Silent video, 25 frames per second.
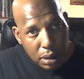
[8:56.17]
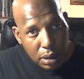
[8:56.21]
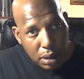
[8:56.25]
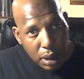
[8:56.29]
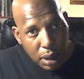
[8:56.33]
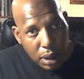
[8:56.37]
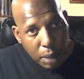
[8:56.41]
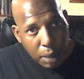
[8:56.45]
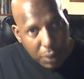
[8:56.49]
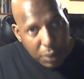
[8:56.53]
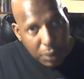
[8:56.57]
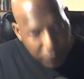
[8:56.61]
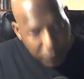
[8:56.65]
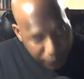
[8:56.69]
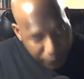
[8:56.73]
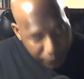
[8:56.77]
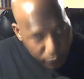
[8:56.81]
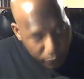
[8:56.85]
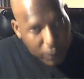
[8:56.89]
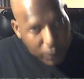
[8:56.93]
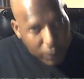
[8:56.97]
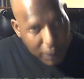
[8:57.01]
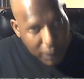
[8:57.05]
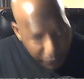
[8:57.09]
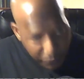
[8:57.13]

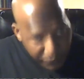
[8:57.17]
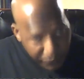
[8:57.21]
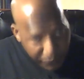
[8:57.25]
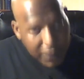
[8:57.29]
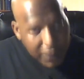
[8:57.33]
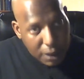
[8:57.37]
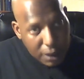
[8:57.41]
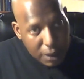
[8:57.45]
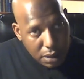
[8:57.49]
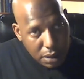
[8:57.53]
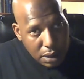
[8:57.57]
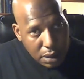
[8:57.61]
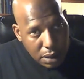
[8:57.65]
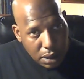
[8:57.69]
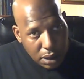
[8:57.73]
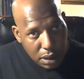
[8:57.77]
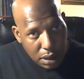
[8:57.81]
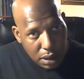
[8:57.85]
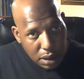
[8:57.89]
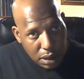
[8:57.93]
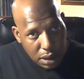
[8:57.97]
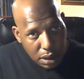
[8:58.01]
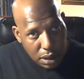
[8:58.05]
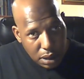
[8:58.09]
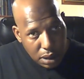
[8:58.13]
before he faced
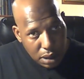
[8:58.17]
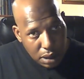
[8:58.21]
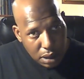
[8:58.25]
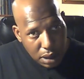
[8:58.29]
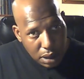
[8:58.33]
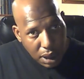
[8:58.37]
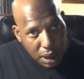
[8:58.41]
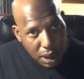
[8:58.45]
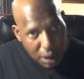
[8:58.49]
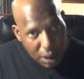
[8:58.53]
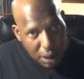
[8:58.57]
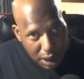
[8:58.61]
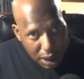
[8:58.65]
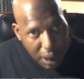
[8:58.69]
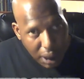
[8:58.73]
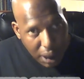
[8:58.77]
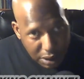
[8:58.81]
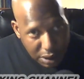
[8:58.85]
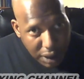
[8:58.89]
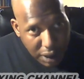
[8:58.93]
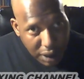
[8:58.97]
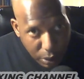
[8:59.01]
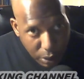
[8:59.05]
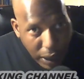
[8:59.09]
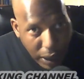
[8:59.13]

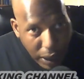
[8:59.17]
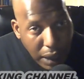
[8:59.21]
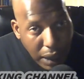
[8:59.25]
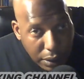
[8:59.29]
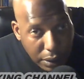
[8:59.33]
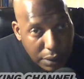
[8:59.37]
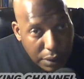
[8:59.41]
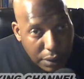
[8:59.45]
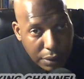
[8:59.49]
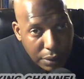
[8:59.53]
Deontay Wilder.